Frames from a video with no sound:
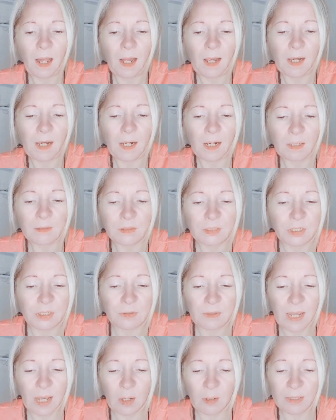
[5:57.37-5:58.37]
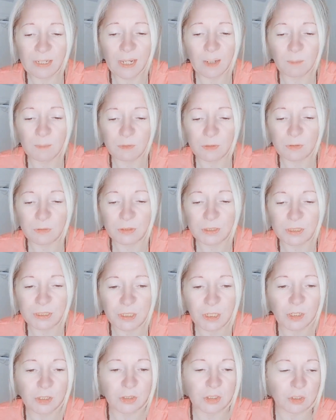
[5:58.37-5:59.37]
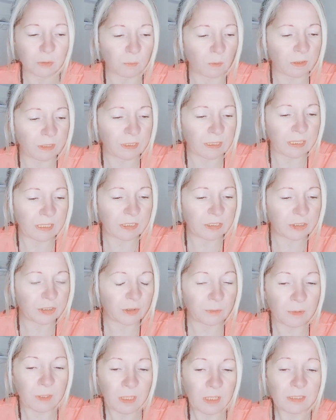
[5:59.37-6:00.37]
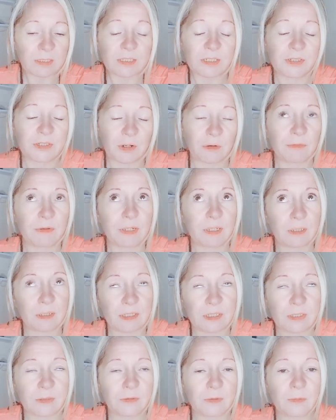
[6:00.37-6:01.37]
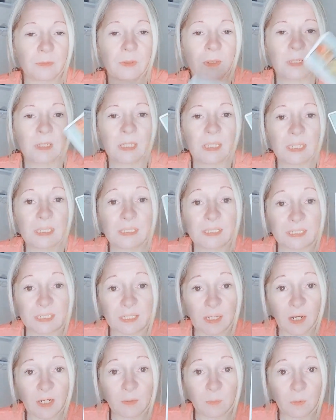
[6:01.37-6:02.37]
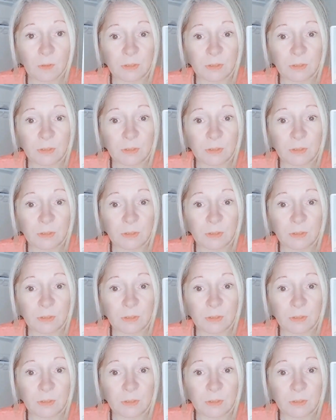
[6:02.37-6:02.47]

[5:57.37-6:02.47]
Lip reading: To help enable you to nurture what you need to do, to decide